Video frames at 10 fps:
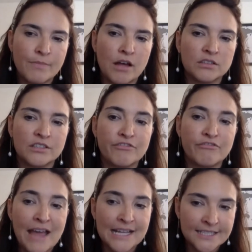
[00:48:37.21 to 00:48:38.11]
about the
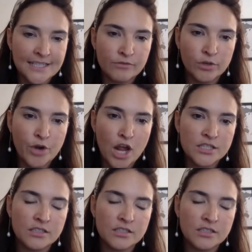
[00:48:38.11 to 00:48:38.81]
facts that were brought